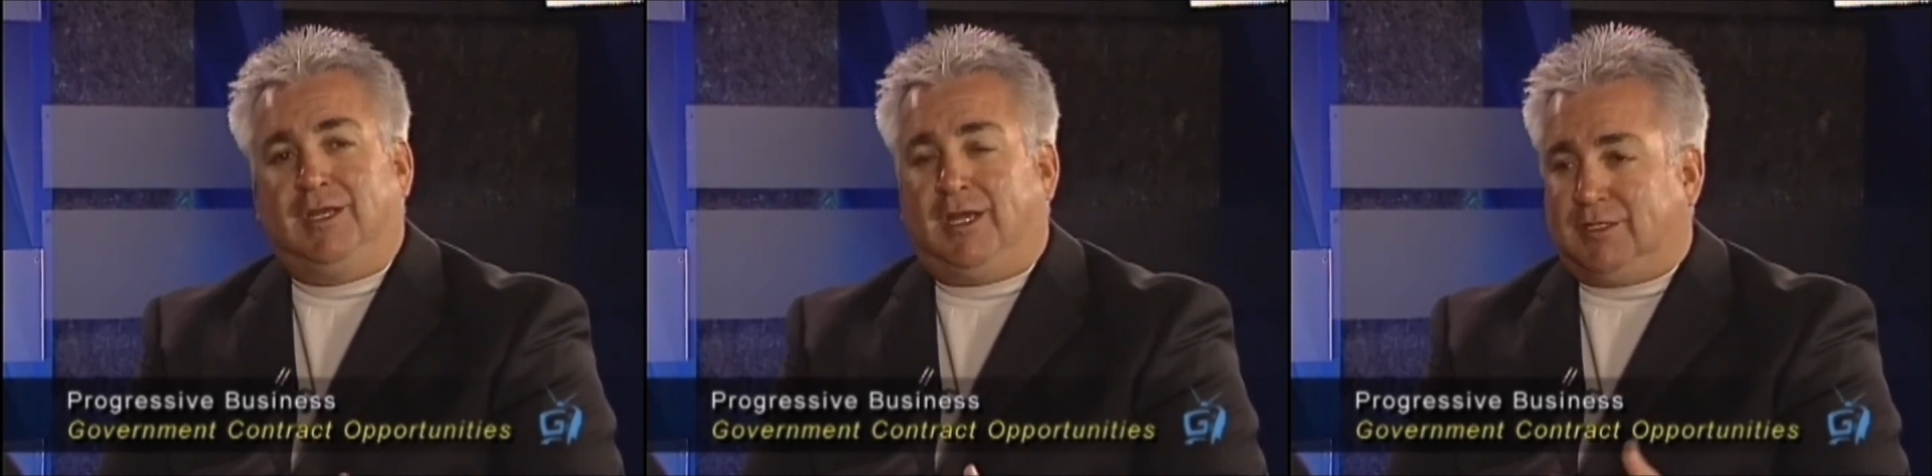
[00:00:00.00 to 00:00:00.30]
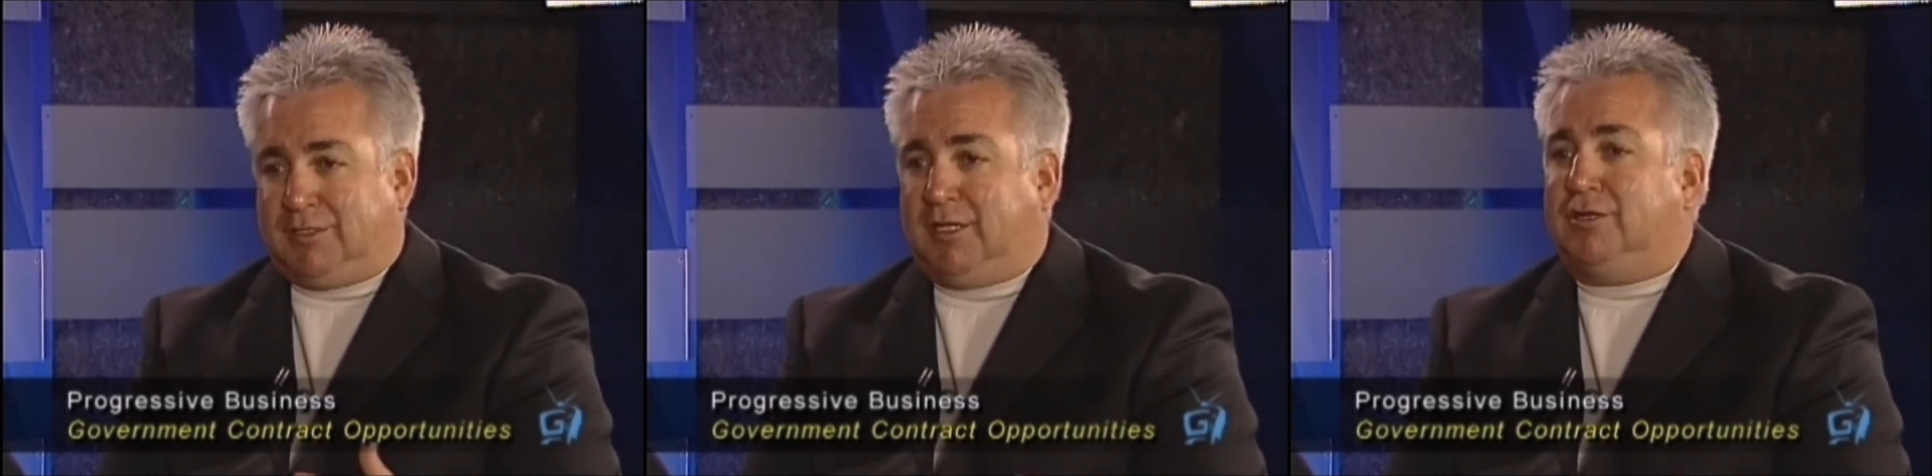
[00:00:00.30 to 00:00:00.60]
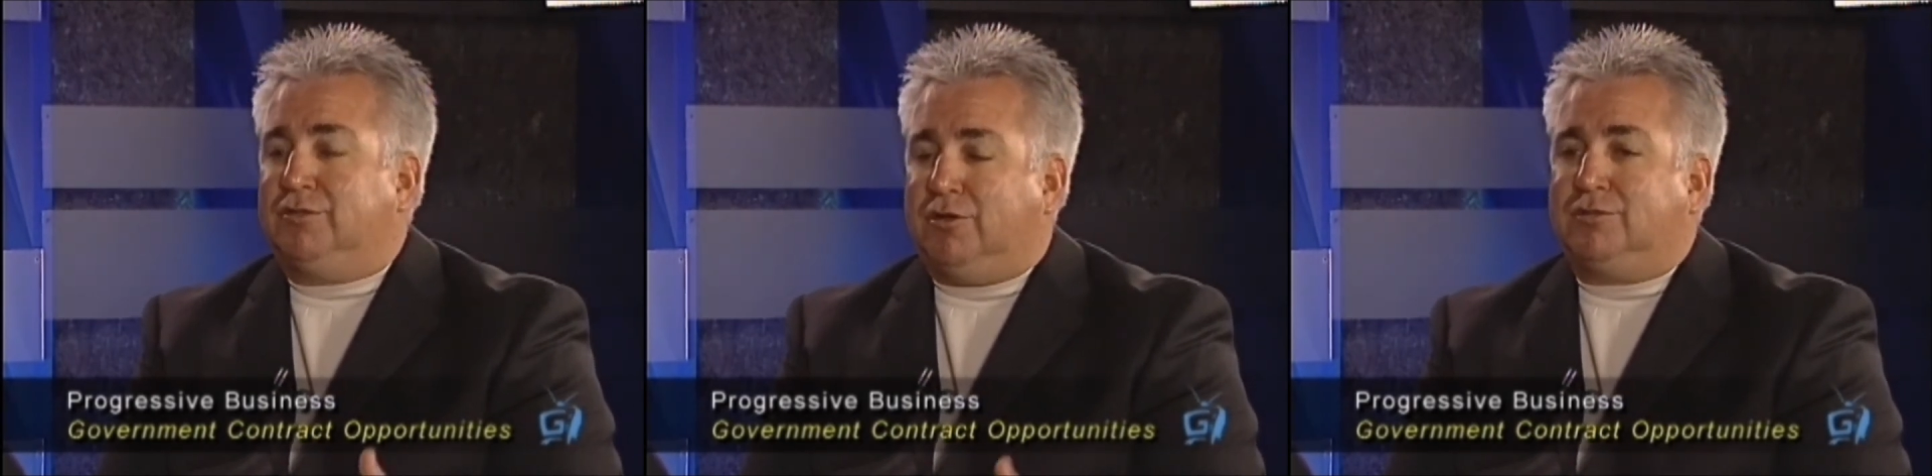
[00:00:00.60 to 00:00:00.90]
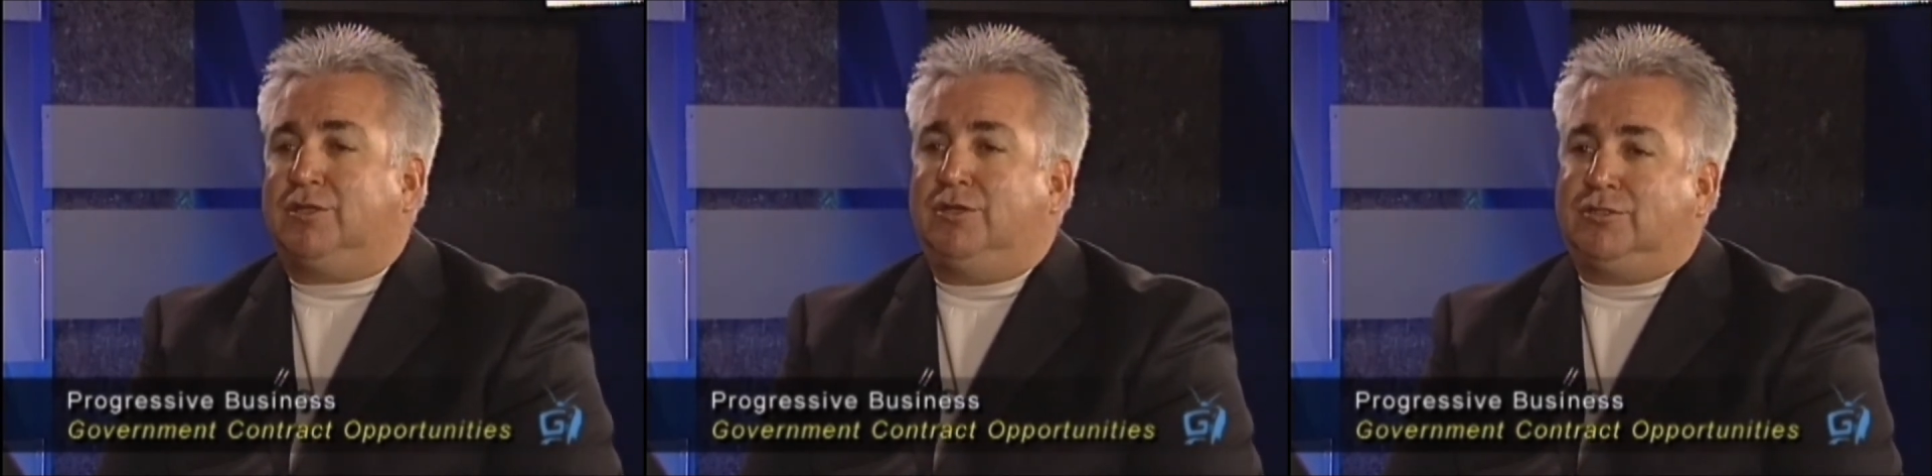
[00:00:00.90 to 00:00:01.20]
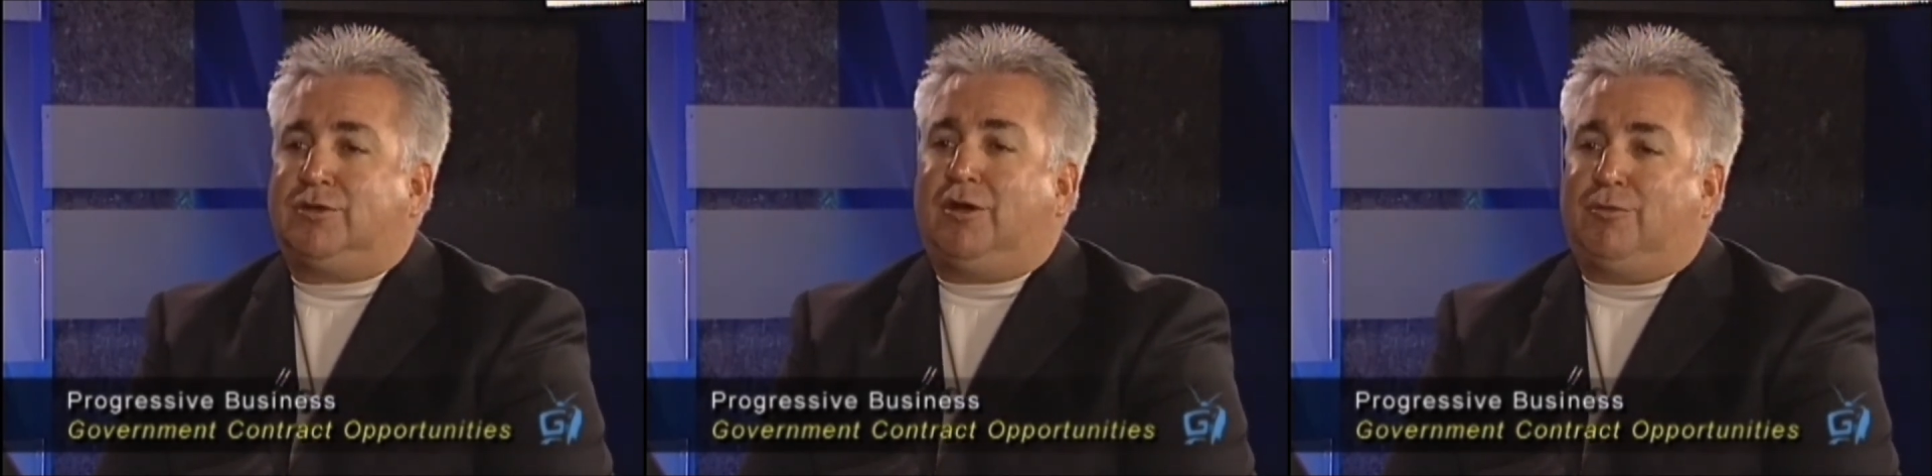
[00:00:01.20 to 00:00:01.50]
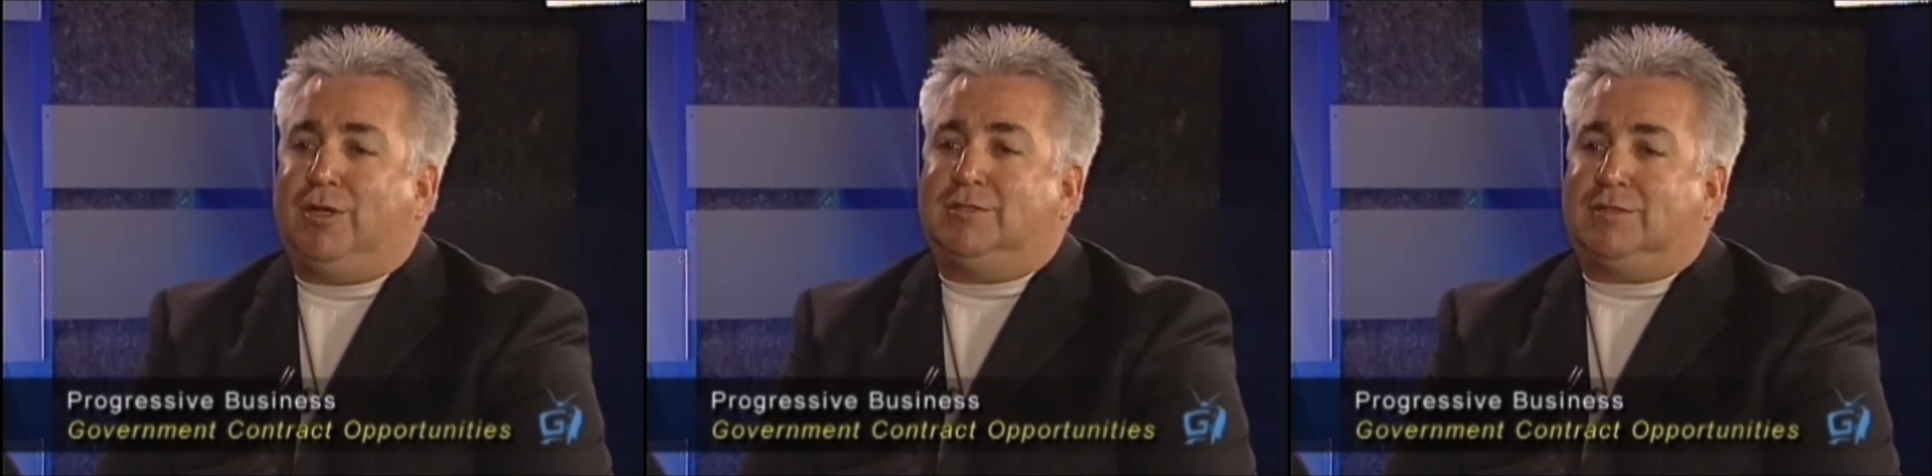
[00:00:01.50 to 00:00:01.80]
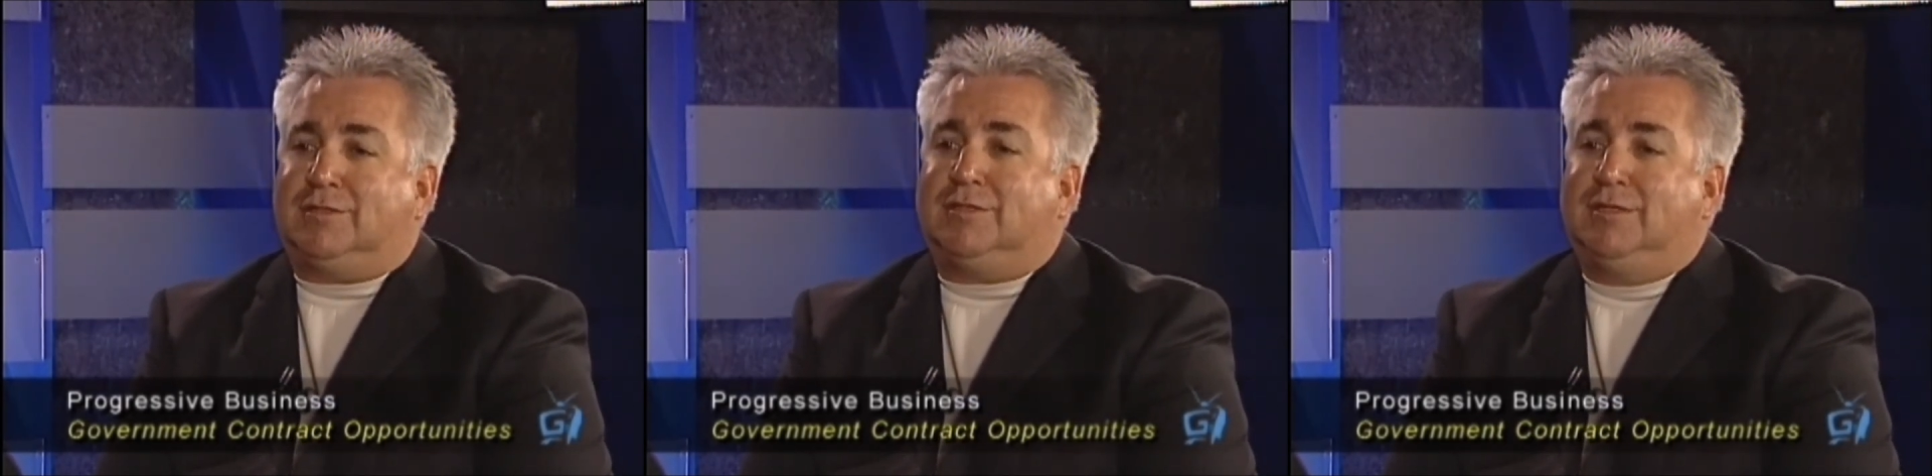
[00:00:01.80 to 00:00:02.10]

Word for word: It's there. Those are two strong reasons